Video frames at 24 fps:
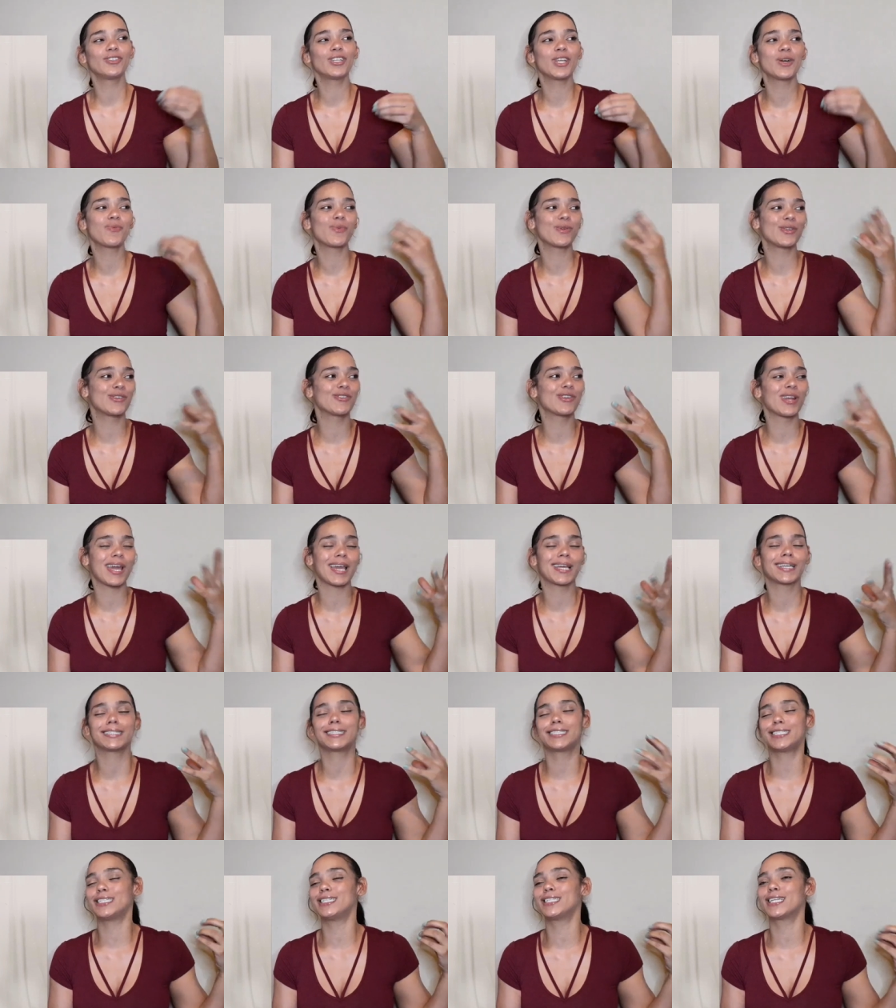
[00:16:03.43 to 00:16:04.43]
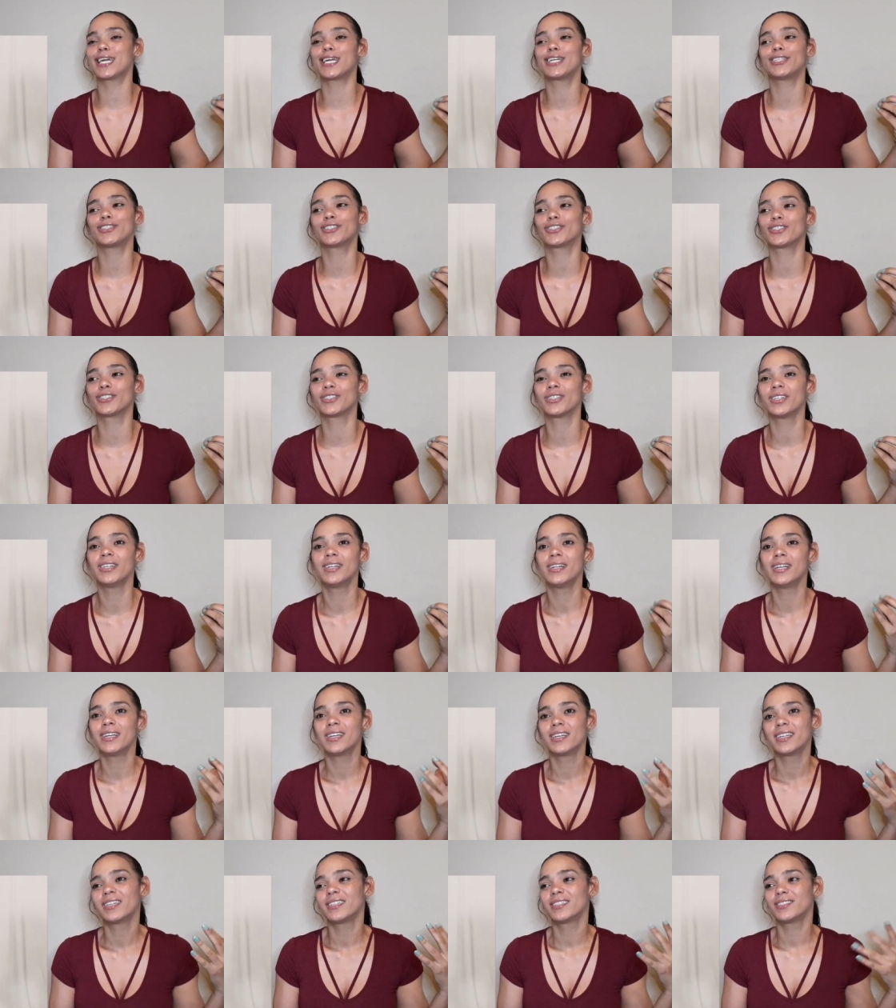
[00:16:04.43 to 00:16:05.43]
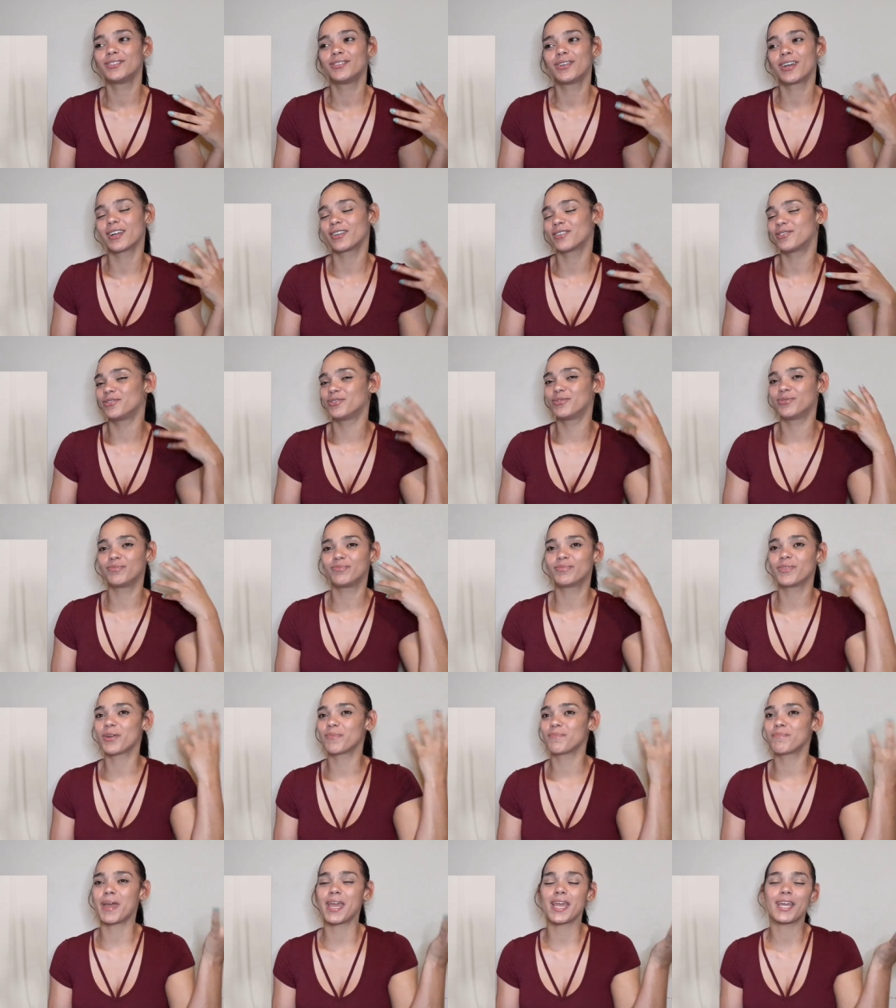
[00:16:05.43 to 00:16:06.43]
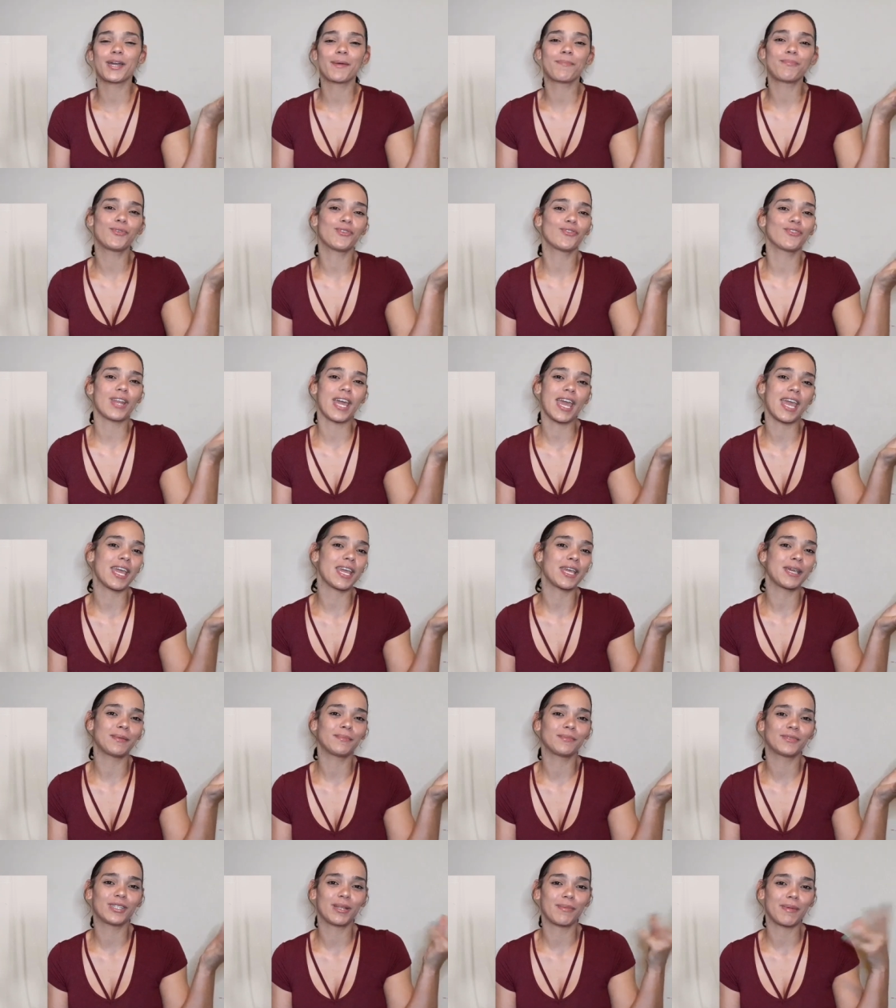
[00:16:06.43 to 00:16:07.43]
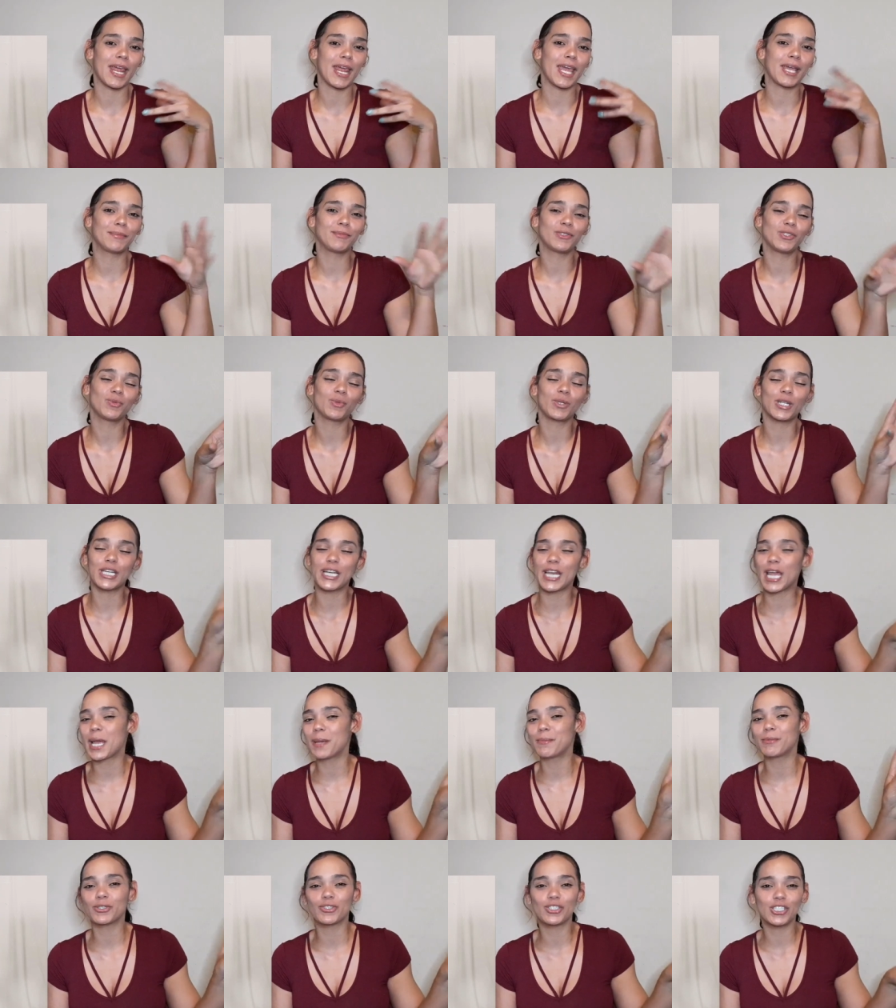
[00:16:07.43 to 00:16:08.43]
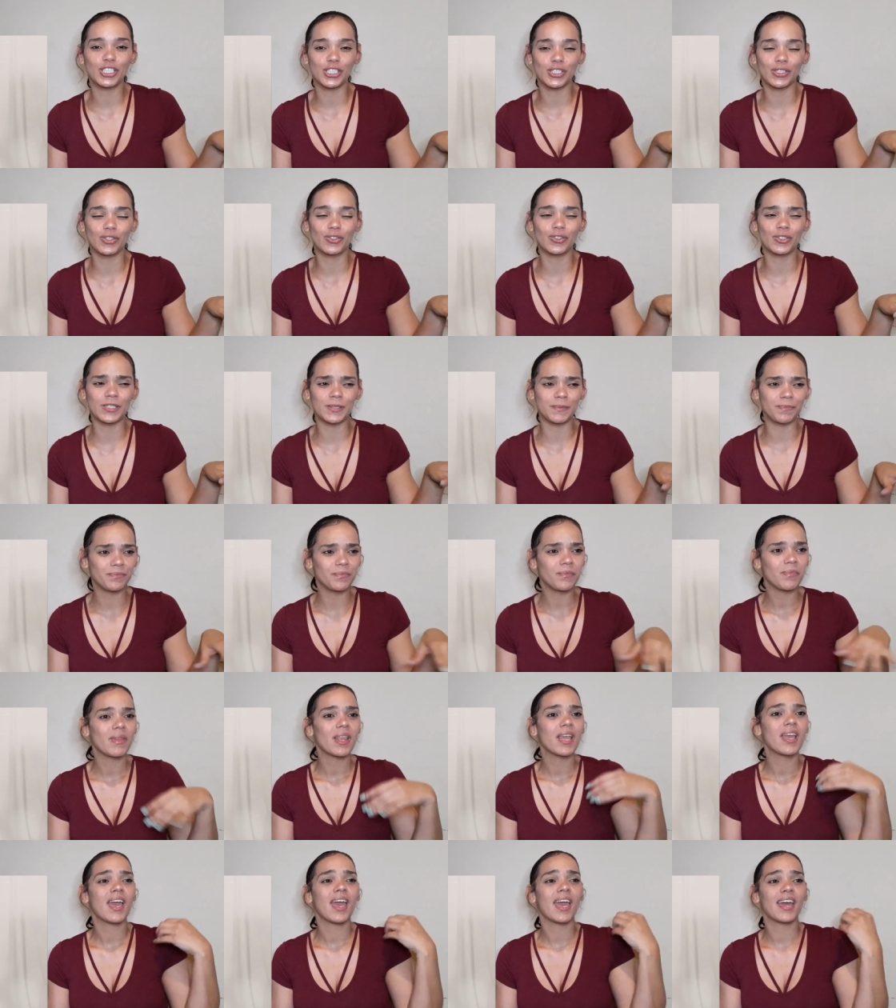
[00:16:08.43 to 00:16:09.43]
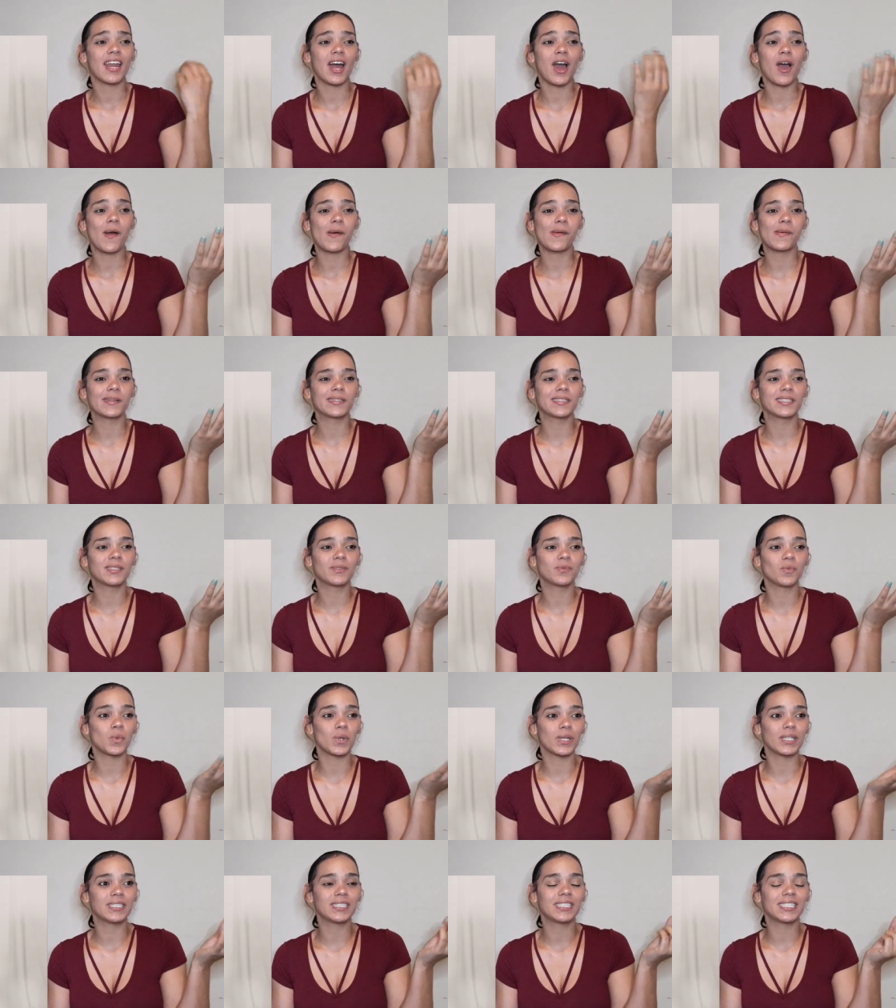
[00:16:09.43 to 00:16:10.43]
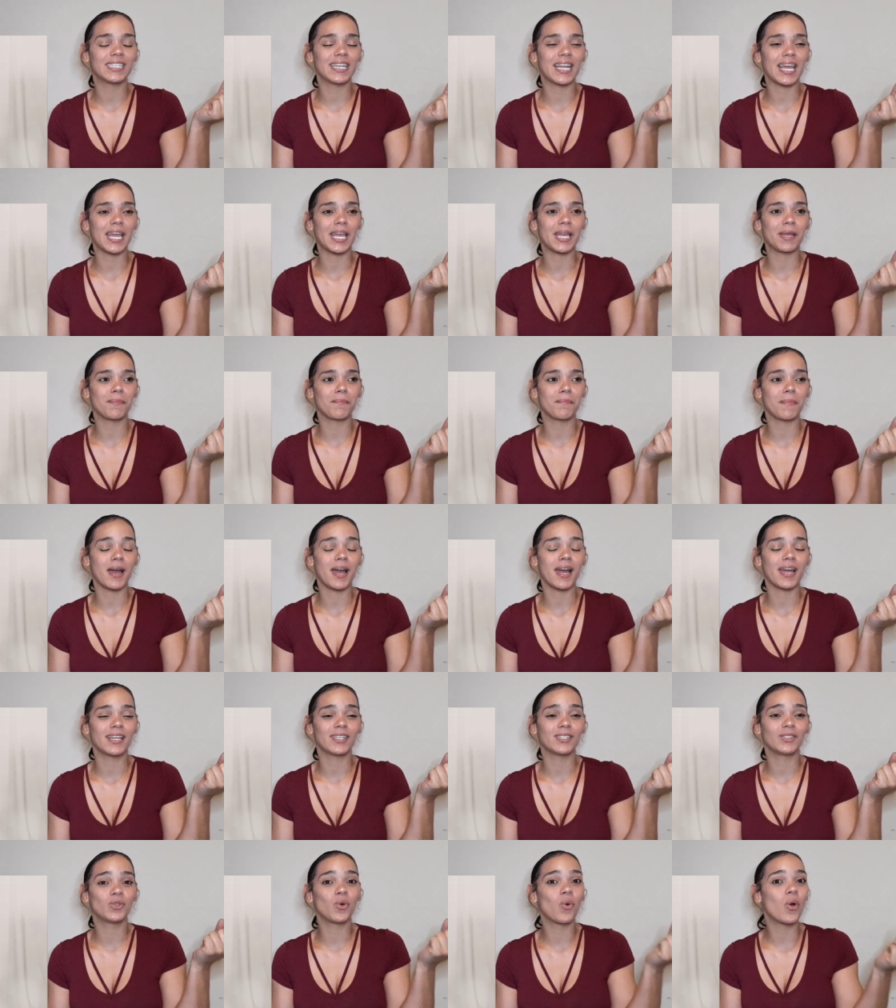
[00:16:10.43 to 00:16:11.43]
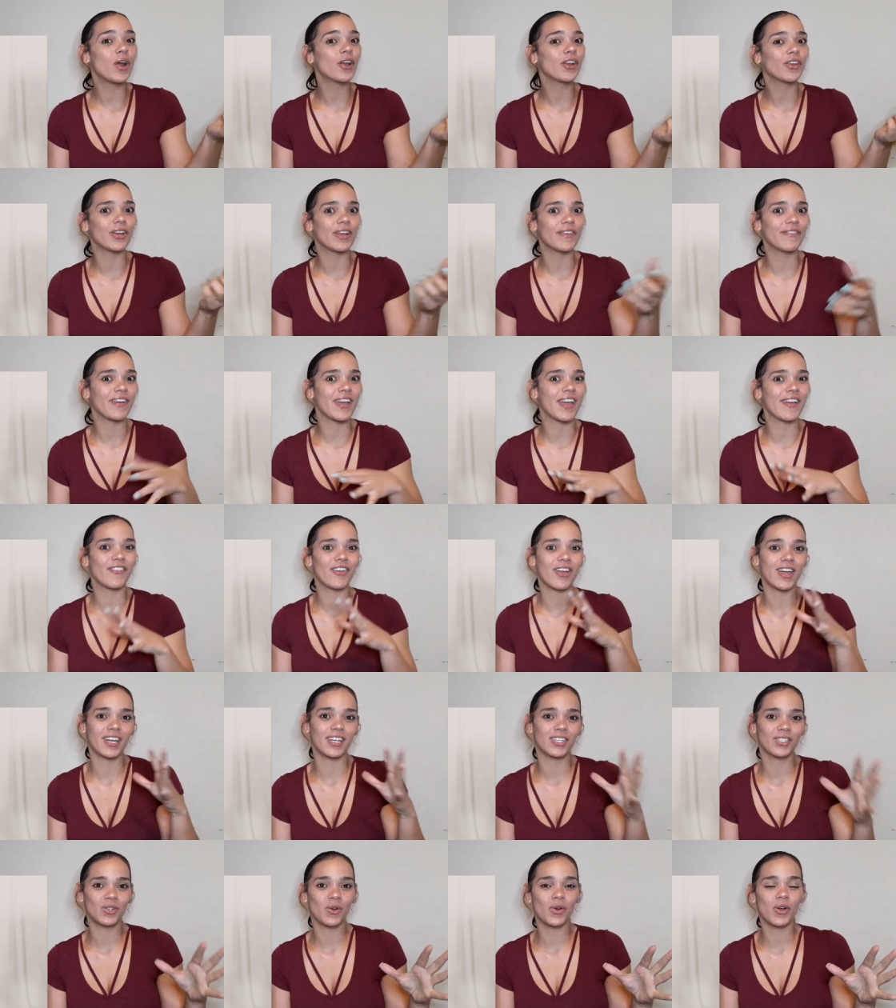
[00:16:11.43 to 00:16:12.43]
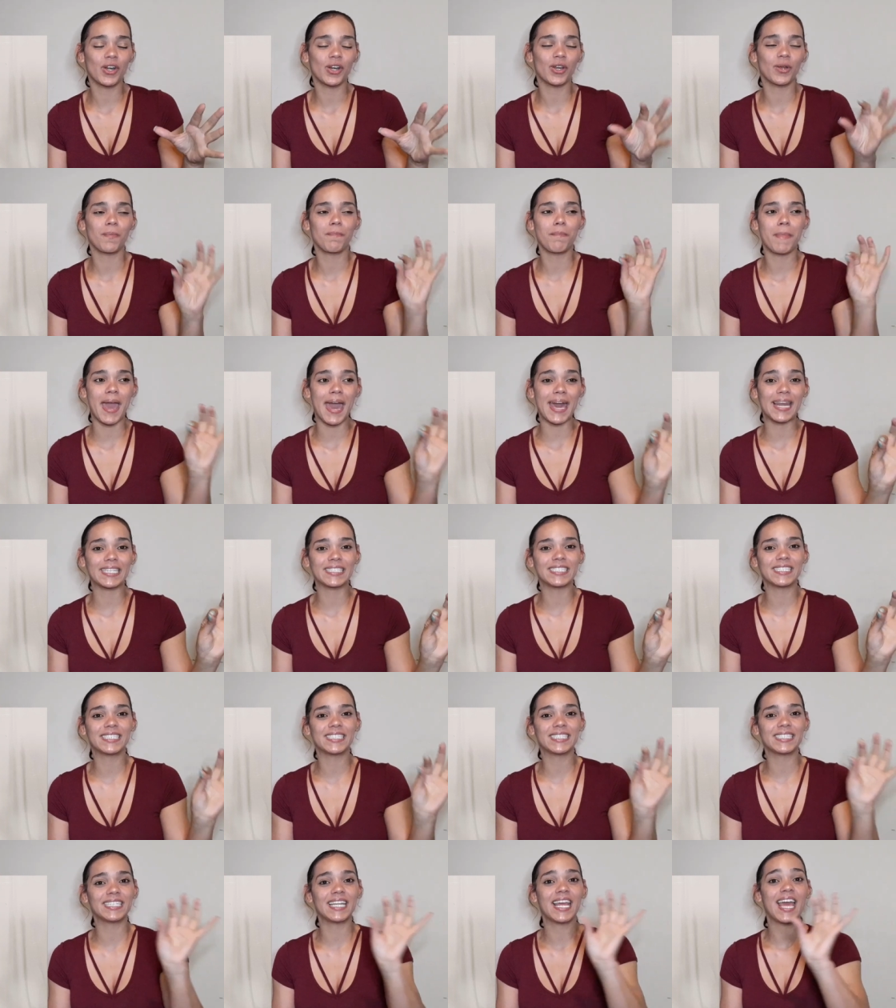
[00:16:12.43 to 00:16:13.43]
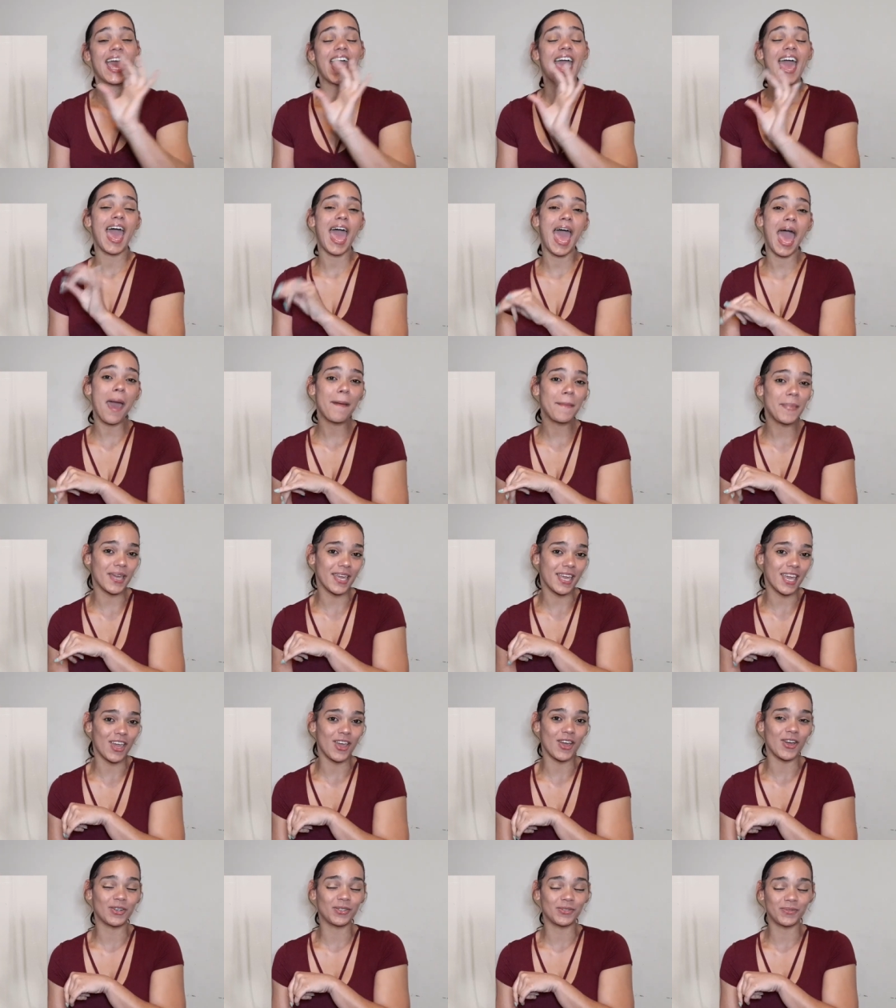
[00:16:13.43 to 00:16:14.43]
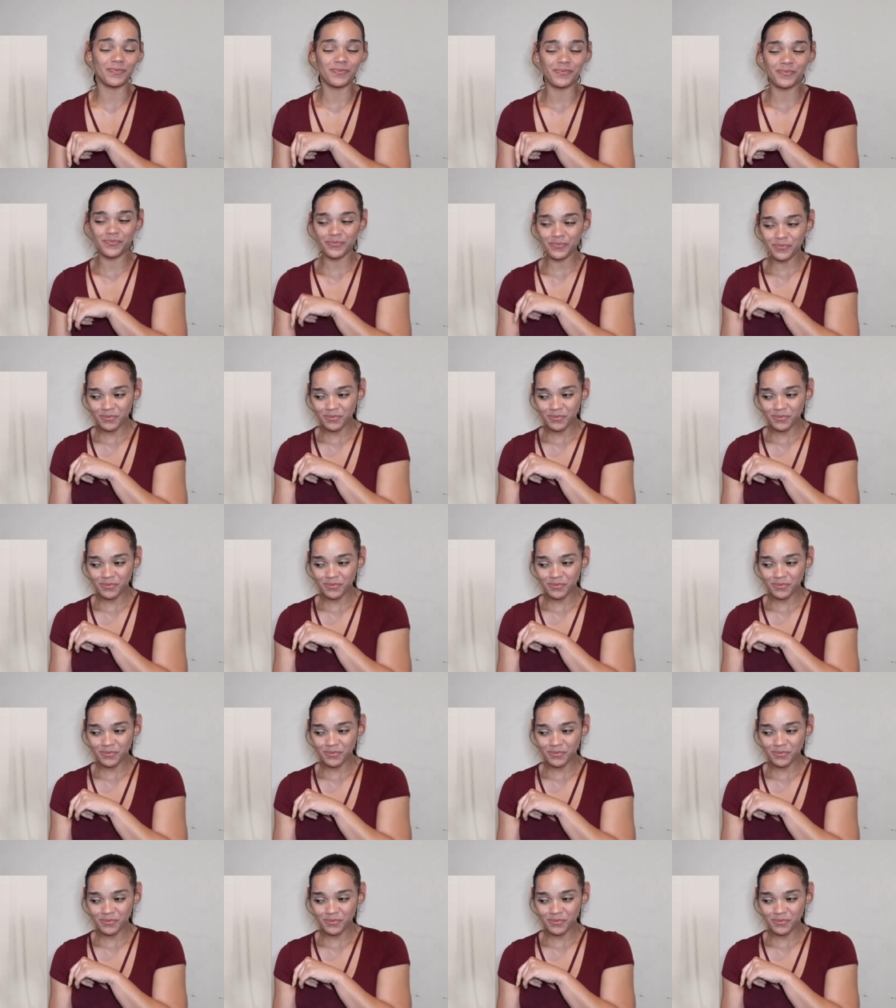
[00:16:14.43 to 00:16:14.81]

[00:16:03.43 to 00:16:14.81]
You know, when you're like a teenager, you you make up your names, the names you want to name your children and I always wanted to name my daughter, if I ever had a daughter, Madison Abigail.